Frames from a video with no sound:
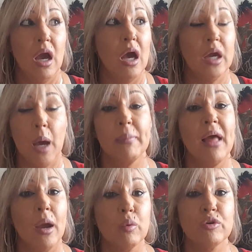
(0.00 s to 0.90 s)
a couple
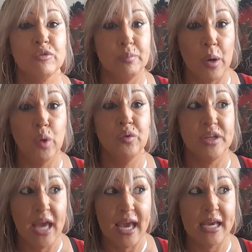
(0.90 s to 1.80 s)
hours both
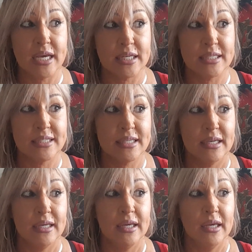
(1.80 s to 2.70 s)
days,
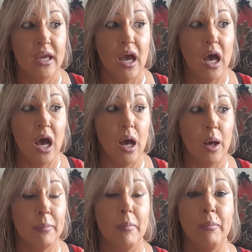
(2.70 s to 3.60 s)

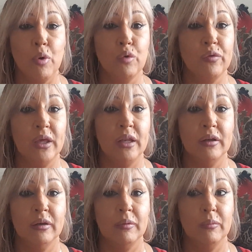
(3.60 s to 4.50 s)

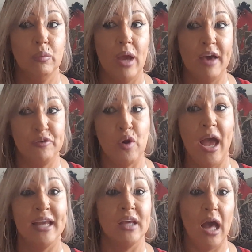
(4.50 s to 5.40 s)
moving after I
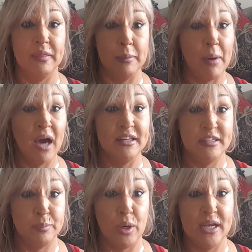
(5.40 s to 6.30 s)
had gotten the body
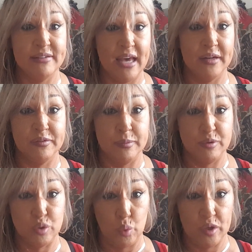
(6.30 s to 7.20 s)
sprays out of some
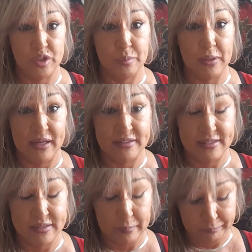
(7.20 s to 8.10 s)
storage
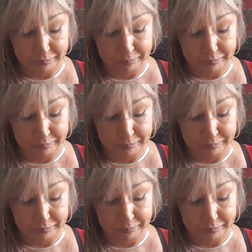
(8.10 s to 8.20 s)
places,